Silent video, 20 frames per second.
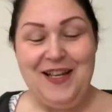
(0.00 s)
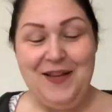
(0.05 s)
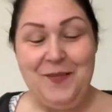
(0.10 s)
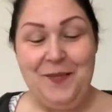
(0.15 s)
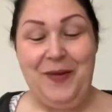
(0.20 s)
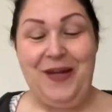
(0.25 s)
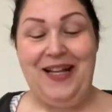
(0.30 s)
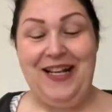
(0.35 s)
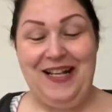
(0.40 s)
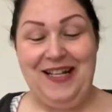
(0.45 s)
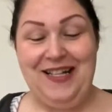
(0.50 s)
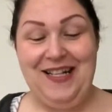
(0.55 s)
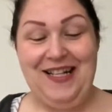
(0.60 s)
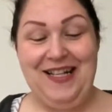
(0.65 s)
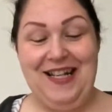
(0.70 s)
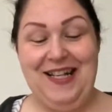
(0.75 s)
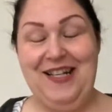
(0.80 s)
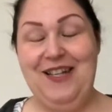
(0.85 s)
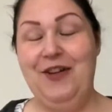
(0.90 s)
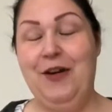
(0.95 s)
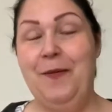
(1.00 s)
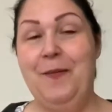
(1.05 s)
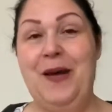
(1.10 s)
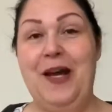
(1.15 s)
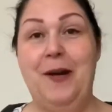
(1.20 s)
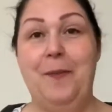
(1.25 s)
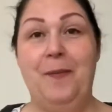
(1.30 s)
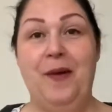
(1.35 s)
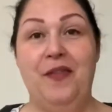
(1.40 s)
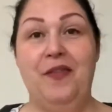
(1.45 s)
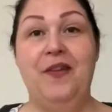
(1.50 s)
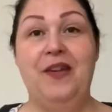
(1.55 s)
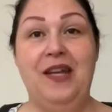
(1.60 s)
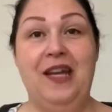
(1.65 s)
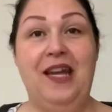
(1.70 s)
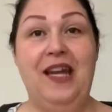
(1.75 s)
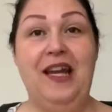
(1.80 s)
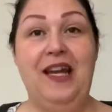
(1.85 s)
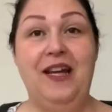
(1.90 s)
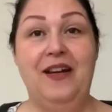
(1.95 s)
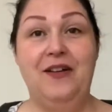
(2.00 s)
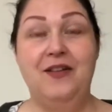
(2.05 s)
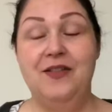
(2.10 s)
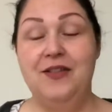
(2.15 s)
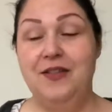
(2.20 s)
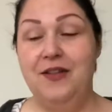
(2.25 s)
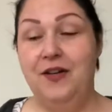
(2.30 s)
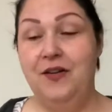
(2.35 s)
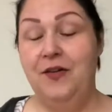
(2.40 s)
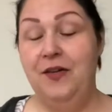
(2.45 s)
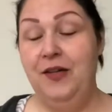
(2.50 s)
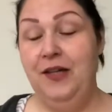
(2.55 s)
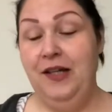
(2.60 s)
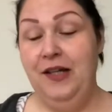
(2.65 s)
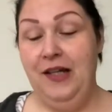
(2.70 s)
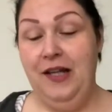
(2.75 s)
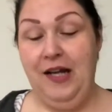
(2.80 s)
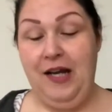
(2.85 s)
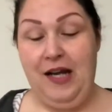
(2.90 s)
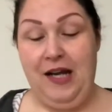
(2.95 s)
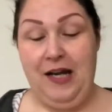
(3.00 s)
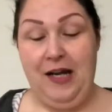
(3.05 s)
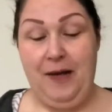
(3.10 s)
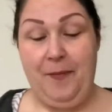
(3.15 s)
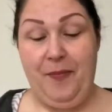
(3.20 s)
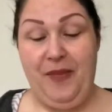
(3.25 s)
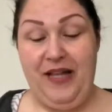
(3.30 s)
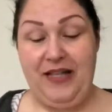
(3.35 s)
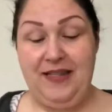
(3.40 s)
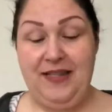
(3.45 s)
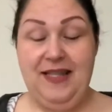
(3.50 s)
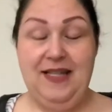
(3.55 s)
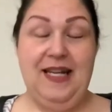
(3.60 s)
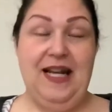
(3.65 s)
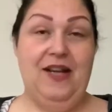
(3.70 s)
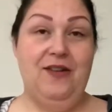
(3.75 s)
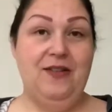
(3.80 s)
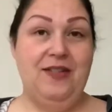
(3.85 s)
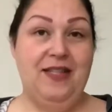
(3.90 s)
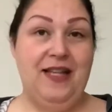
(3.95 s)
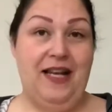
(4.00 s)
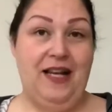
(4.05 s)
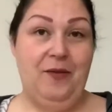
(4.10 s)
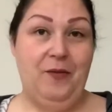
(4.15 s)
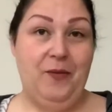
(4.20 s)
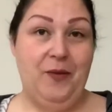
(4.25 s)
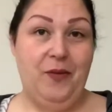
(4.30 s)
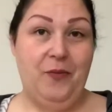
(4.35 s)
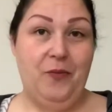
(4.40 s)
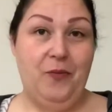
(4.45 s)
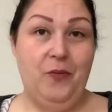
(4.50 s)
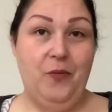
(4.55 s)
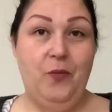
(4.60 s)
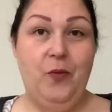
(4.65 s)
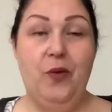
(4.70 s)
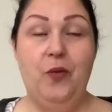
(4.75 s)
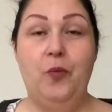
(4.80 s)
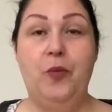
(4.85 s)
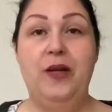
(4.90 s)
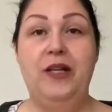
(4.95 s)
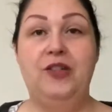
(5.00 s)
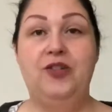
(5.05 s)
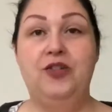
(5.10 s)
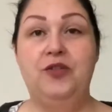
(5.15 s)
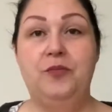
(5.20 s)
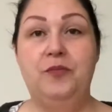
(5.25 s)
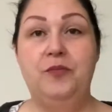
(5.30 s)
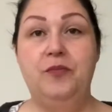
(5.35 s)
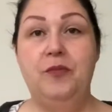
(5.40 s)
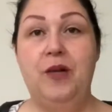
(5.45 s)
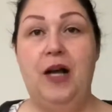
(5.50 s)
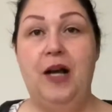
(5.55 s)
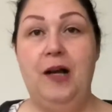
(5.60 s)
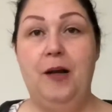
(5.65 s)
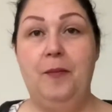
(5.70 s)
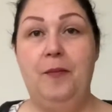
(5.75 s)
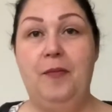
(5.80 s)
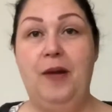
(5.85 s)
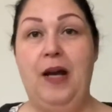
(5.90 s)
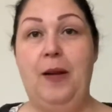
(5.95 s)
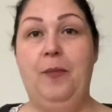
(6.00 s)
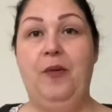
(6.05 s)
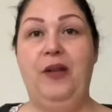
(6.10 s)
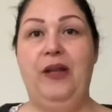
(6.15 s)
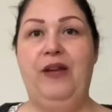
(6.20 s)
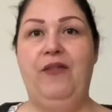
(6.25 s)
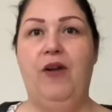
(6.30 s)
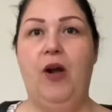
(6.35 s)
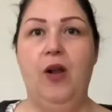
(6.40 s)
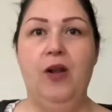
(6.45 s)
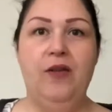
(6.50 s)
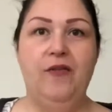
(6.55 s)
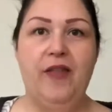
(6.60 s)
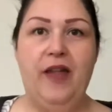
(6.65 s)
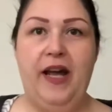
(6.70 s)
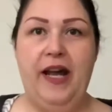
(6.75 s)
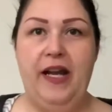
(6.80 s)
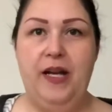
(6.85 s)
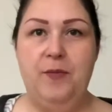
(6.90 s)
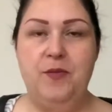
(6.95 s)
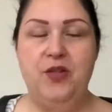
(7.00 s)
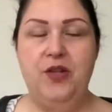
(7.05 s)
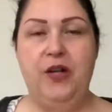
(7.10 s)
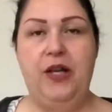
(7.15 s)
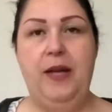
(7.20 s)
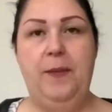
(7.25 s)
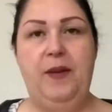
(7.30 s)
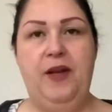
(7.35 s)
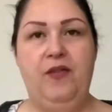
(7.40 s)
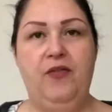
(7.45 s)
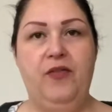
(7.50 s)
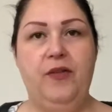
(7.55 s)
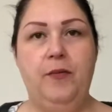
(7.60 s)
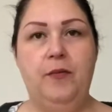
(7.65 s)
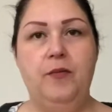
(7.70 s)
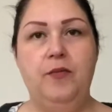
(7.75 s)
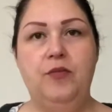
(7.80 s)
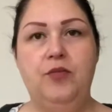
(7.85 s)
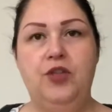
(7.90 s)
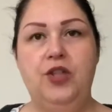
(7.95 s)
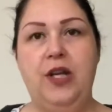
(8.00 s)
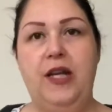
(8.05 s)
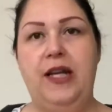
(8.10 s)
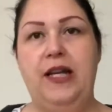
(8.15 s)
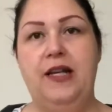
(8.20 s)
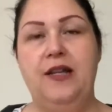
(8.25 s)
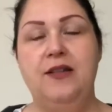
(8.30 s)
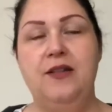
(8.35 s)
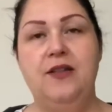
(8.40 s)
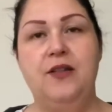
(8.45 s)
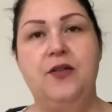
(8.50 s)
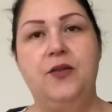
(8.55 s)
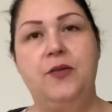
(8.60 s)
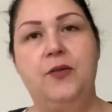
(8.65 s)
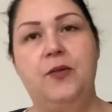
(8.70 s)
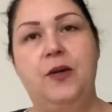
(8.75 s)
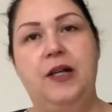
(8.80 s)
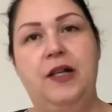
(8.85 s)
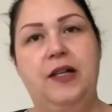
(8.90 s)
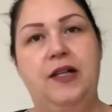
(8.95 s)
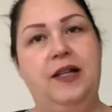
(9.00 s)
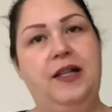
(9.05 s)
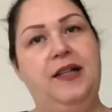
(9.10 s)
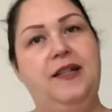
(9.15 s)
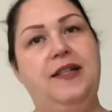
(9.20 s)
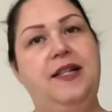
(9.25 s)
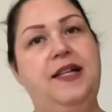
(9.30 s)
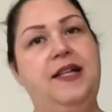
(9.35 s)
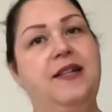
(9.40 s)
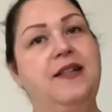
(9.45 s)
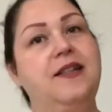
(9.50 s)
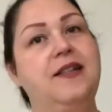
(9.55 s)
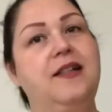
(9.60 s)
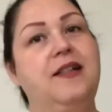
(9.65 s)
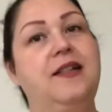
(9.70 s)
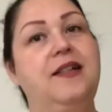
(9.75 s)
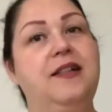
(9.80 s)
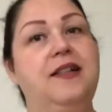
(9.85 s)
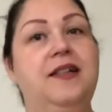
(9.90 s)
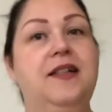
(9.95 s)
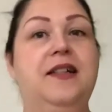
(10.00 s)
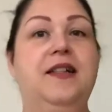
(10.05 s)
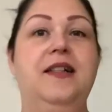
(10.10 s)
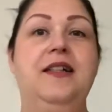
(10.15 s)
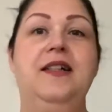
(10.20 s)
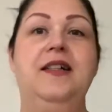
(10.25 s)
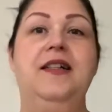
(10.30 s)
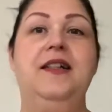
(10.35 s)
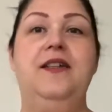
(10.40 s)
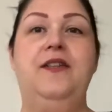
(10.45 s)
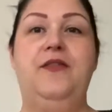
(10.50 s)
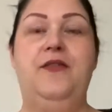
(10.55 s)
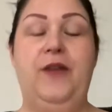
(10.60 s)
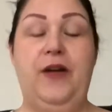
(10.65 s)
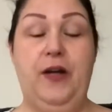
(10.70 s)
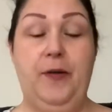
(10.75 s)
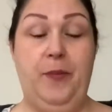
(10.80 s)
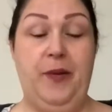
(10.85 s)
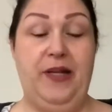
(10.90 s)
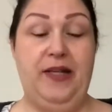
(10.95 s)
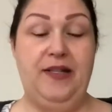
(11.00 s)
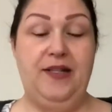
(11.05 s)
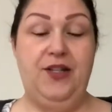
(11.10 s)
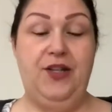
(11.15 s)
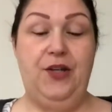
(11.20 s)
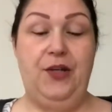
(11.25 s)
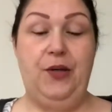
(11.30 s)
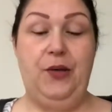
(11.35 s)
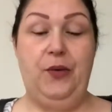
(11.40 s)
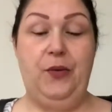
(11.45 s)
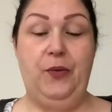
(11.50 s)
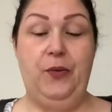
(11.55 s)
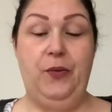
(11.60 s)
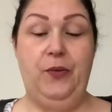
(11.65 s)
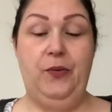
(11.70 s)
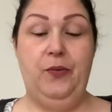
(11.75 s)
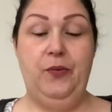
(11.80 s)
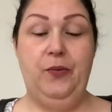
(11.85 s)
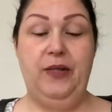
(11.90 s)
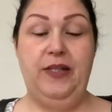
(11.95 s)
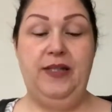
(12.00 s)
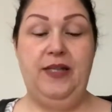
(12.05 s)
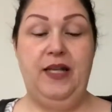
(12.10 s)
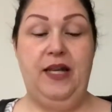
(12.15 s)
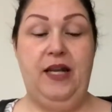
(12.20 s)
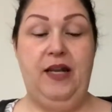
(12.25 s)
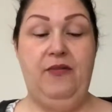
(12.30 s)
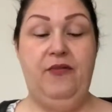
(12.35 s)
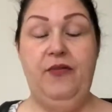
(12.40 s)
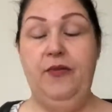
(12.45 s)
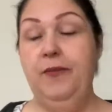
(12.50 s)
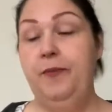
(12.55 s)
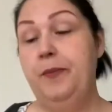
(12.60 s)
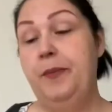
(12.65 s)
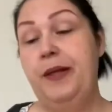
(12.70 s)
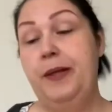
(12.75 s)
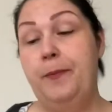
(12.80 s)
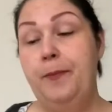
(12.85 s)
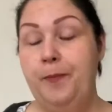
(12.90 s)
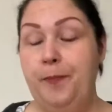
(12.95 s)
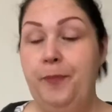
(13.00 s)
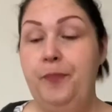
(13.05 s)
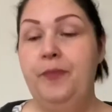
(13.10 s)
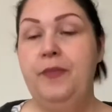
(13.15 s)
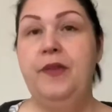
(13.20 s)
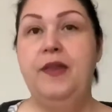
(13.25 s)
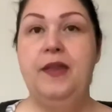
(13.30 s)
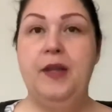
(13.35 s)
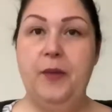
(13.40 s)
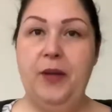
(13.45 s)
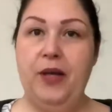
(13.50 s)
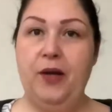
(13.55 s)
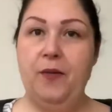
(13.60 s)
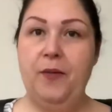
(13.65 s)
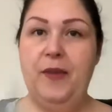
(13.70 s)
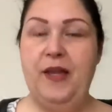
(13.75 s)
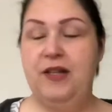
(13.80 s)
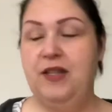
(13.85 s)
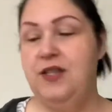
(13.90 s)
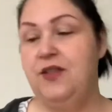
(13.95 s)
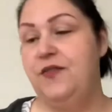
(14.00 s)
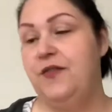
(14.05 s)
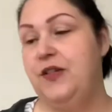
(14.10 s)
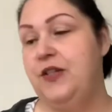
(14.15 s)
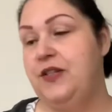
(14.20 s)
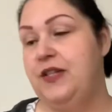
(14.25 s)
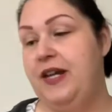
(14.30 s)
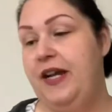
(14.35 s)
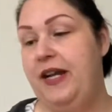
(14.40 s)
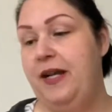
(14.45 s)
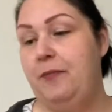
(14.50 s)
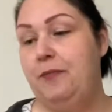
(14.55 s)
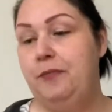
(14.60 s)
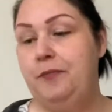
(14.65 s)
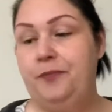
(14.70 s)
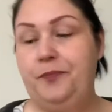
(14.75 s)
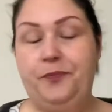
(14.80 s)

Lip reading: But it took about a month to get here, so that's the downside with Wish. I believe all of the items are coming from China, so it takes a fair bit to receive, but there we go. That's the first item.